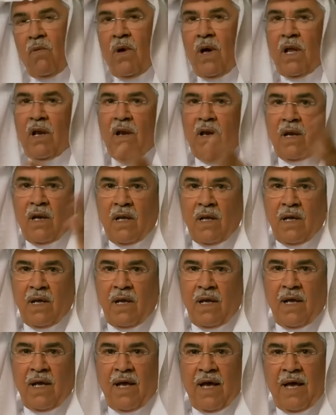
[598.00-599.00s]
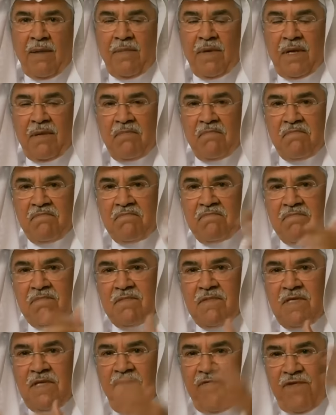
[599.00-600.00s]
Well, I mean,
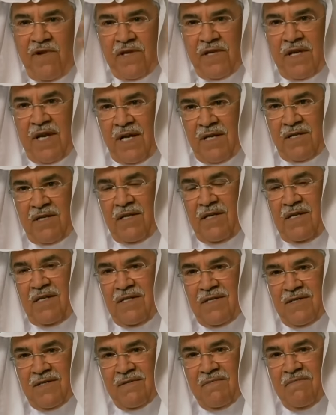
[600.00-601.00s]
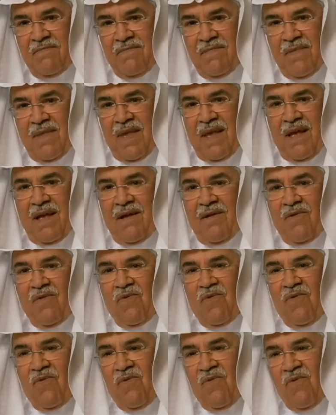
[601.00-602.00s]
different countries
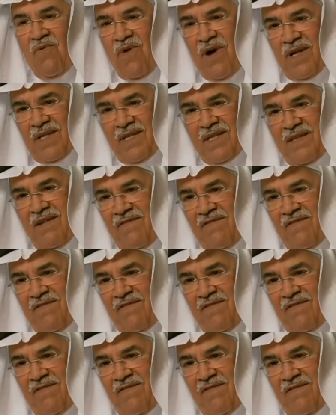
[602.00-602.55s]
want